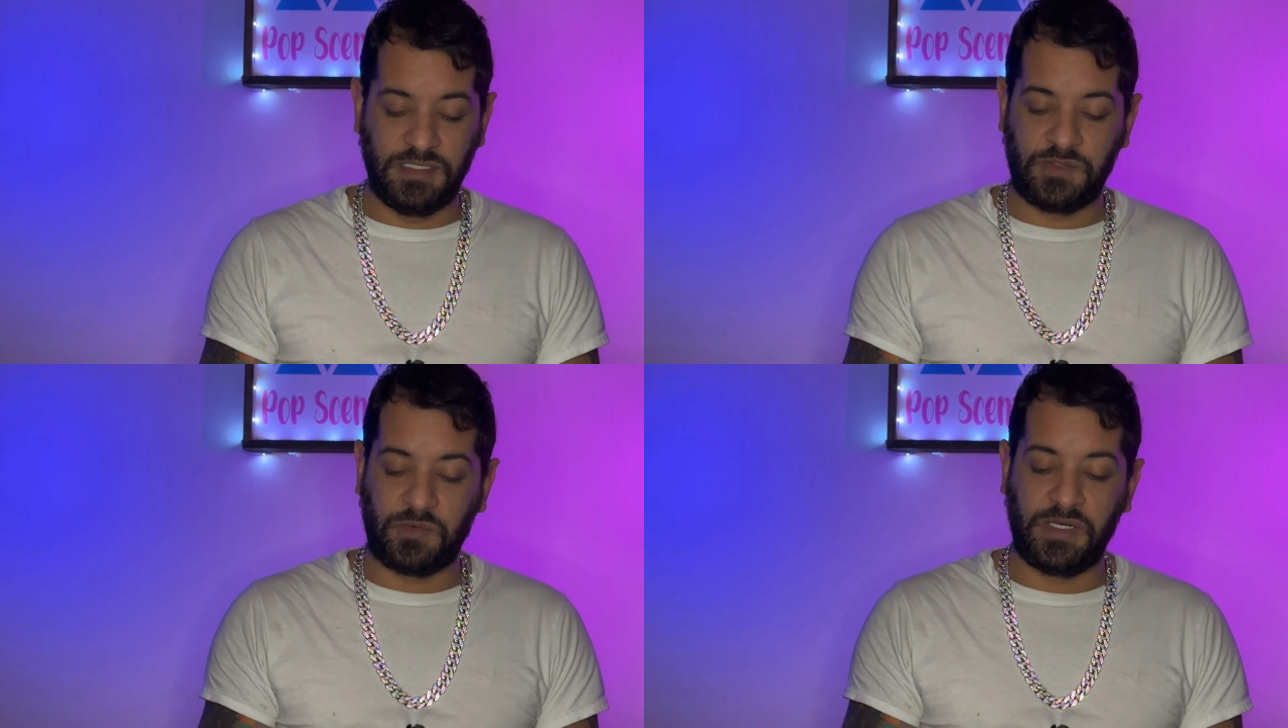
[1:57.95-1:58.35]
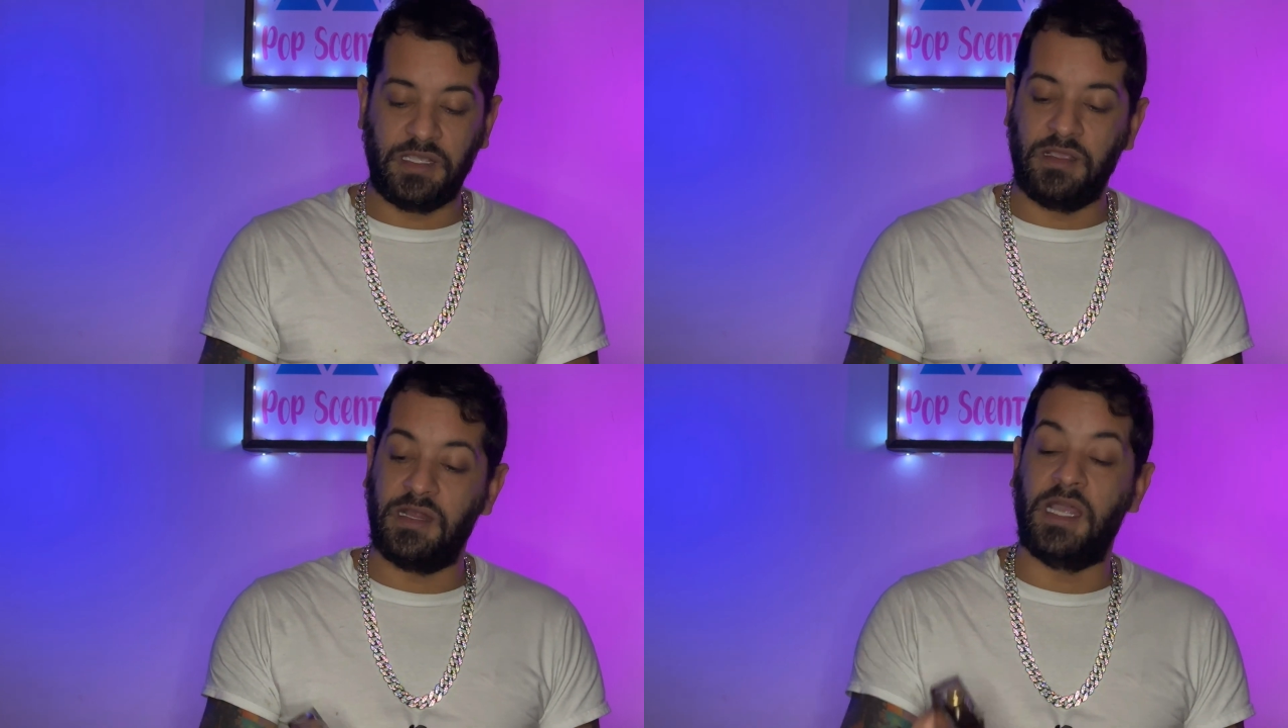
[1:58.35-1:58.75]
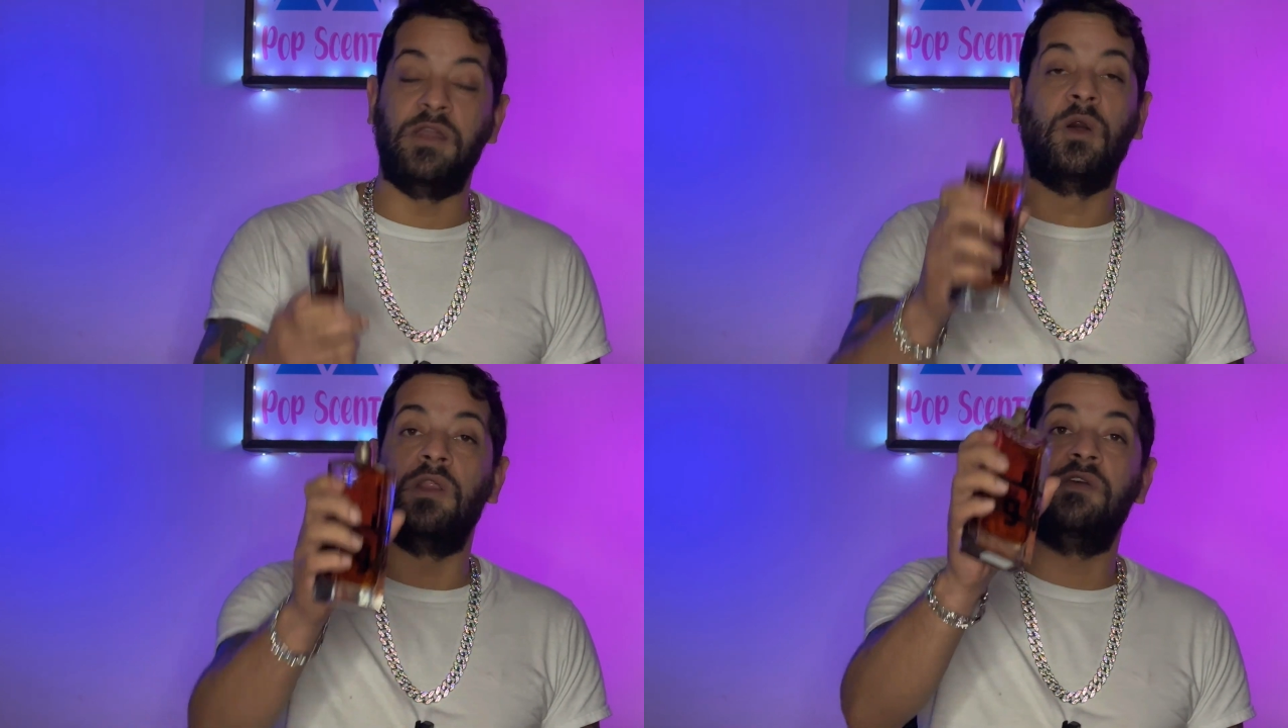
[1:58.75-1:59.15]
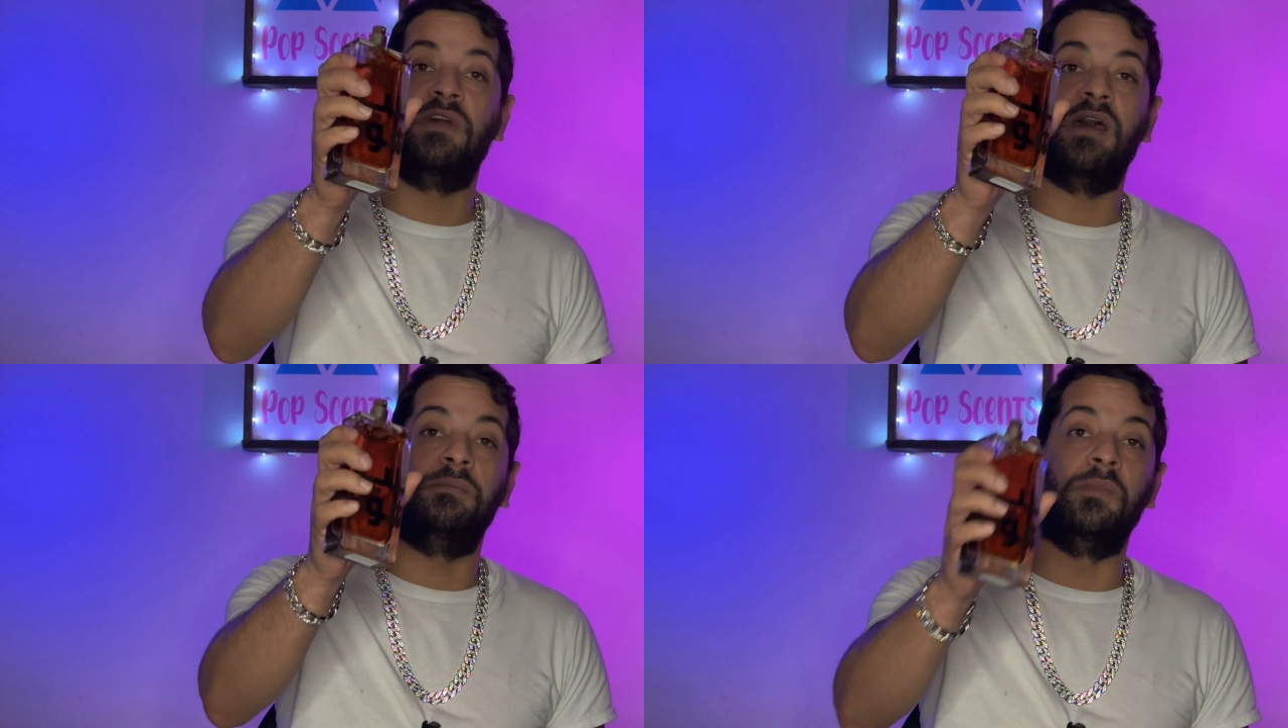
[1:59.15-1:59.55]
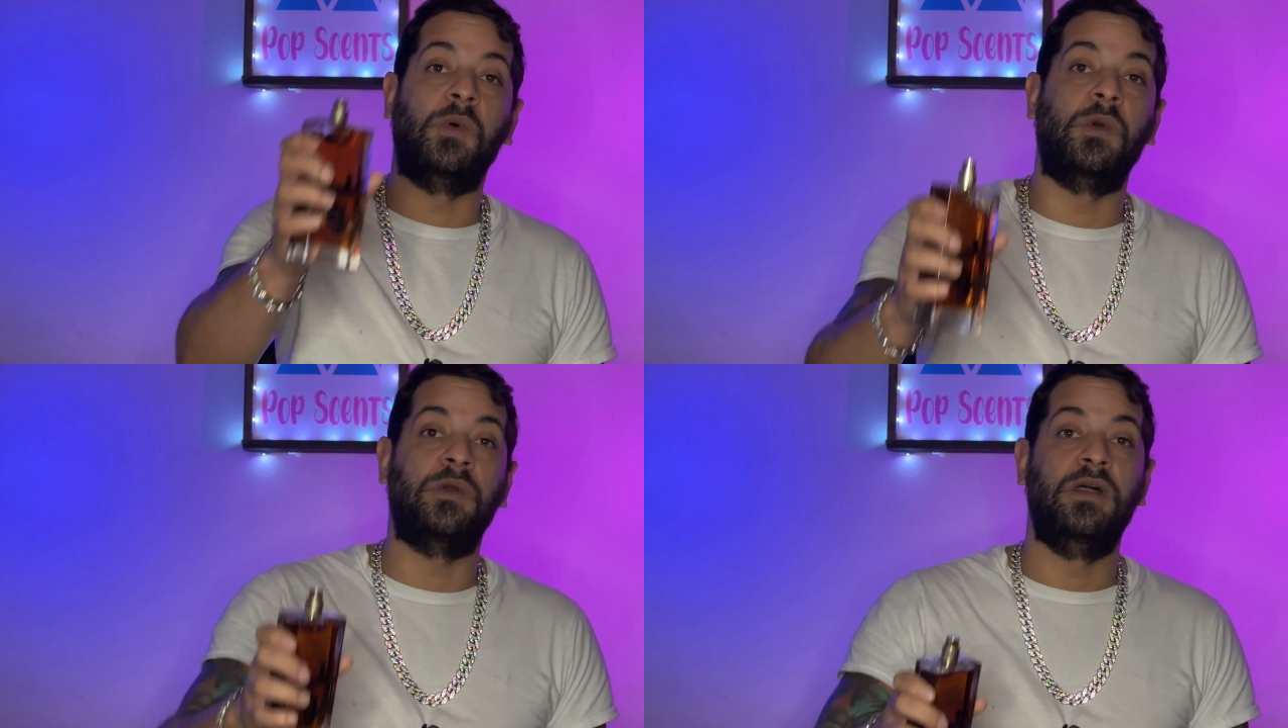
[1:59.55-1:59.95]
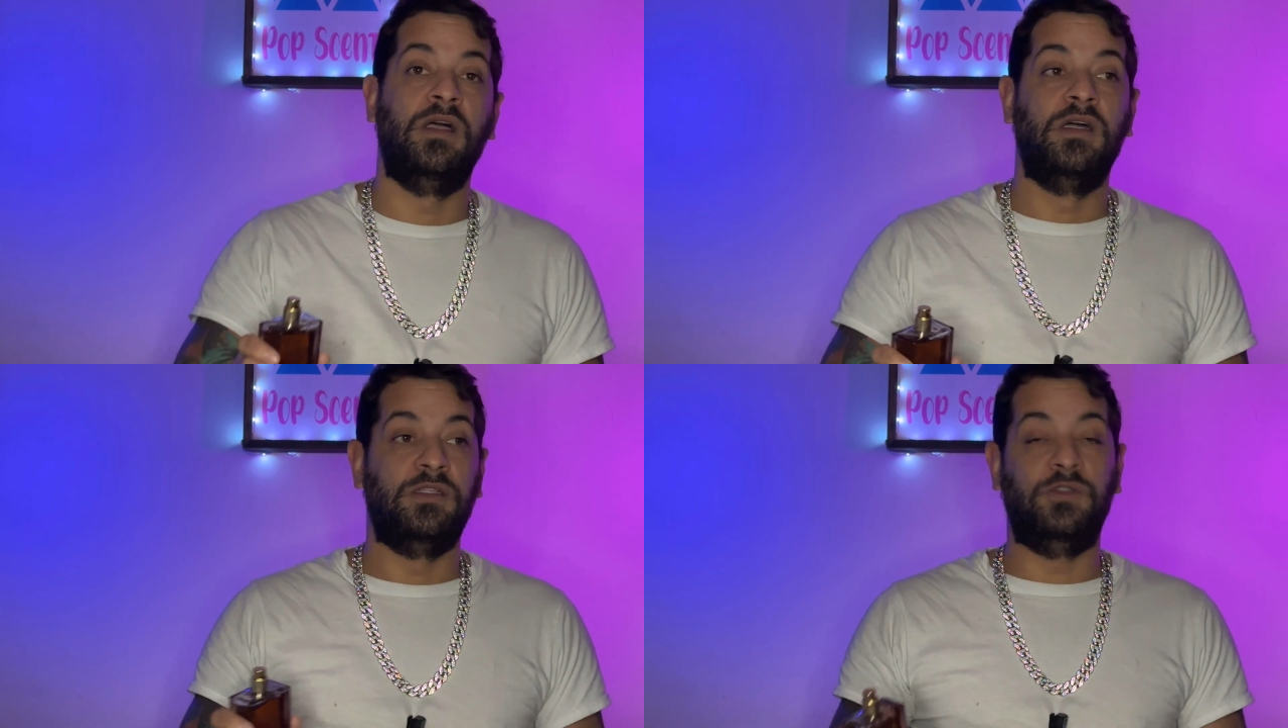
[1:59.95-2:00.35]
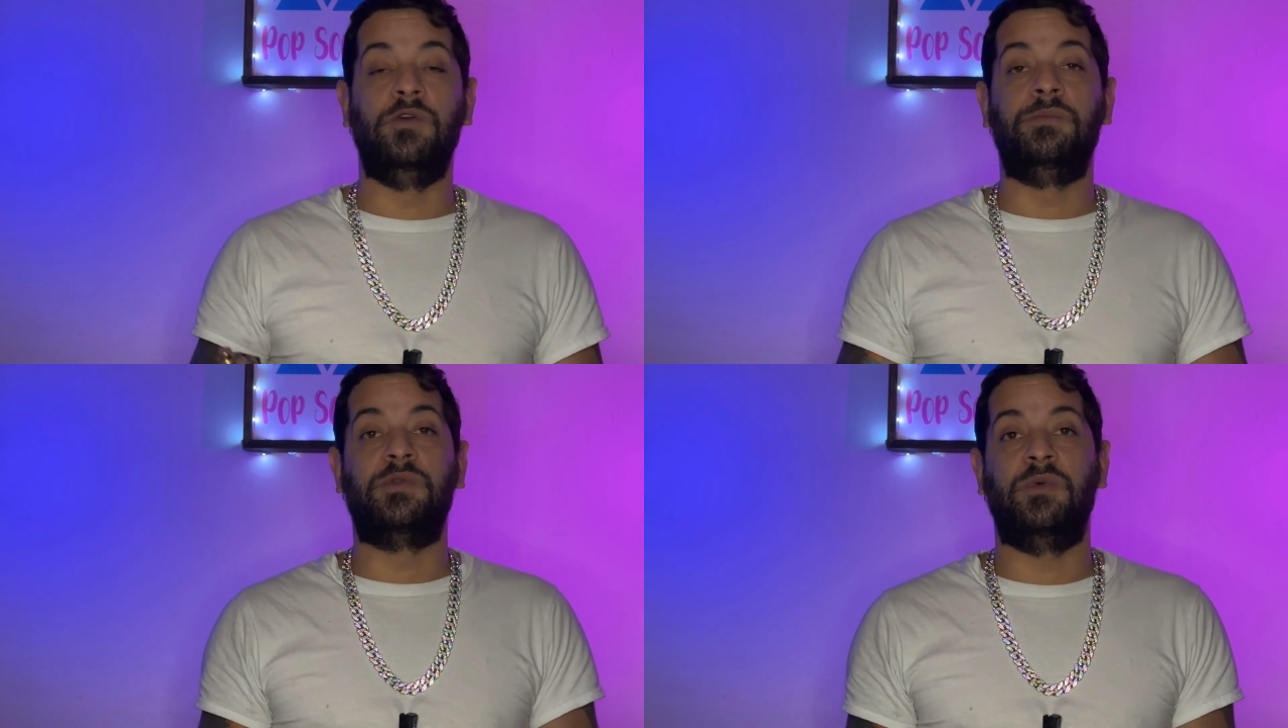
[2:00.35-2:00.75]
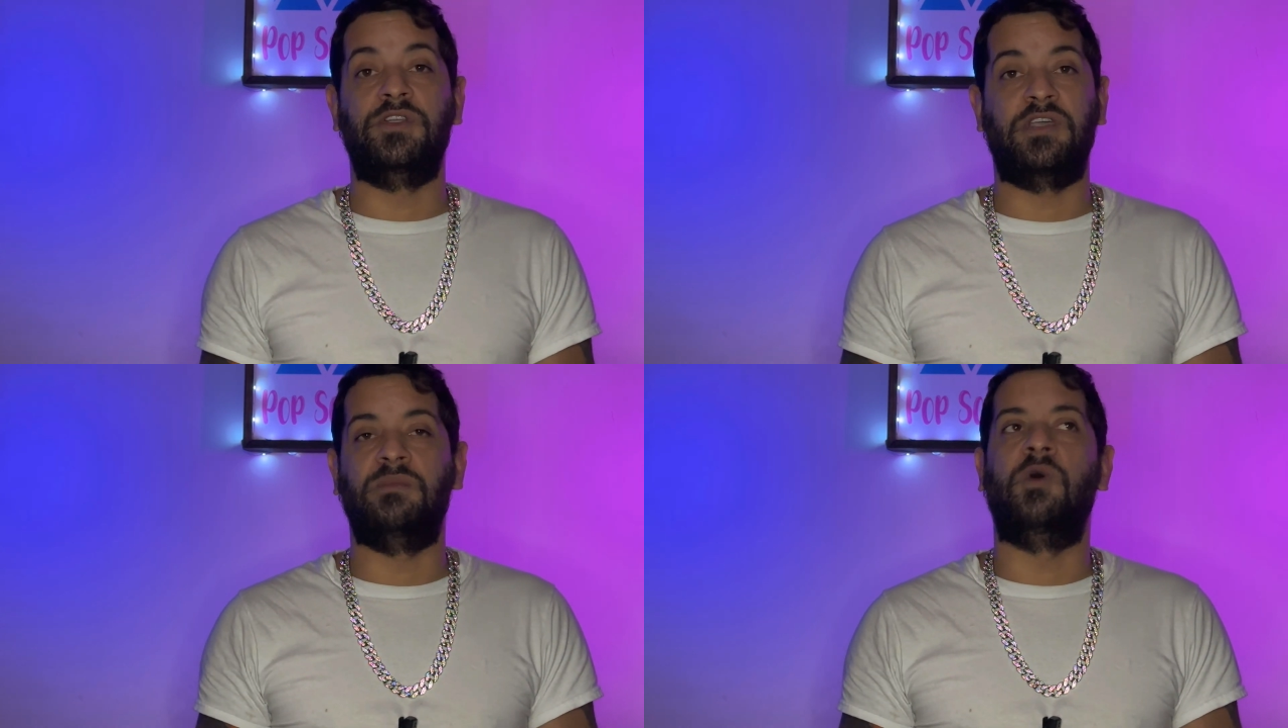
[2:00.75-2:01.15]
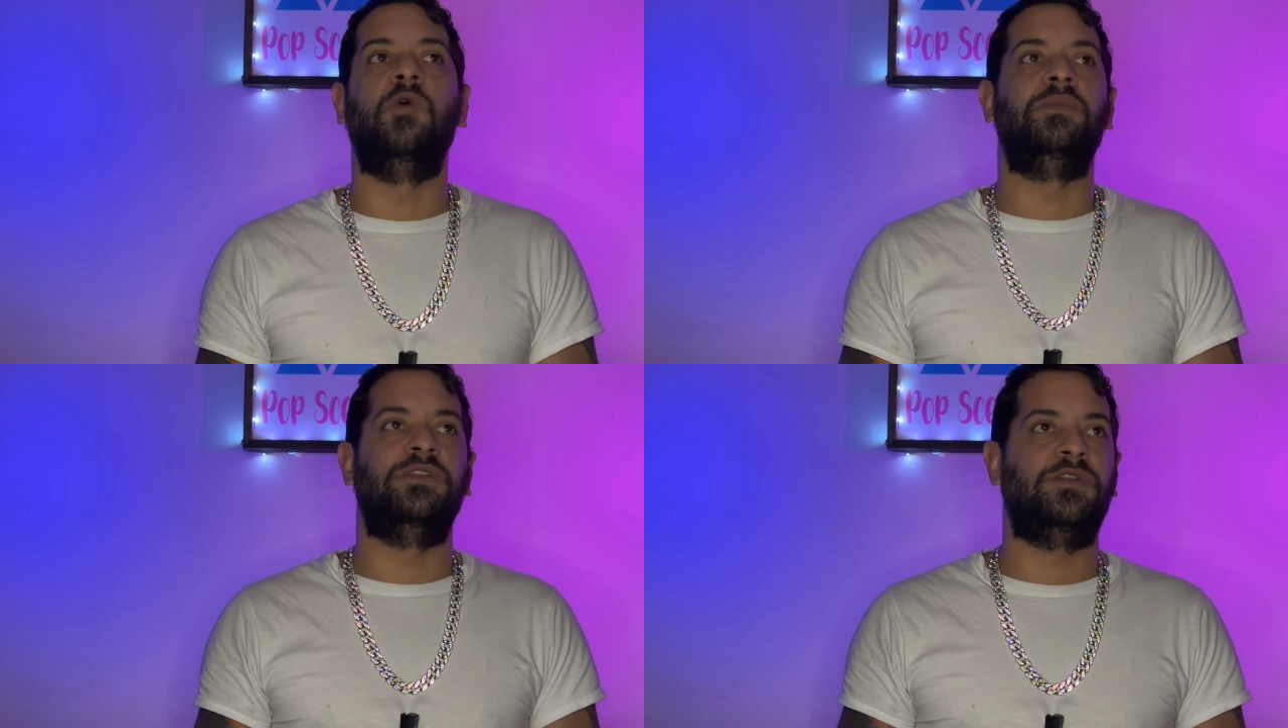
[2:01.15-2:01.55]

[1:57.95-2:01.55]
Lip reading: one here, and I know they've got more dupes, which I'm hoping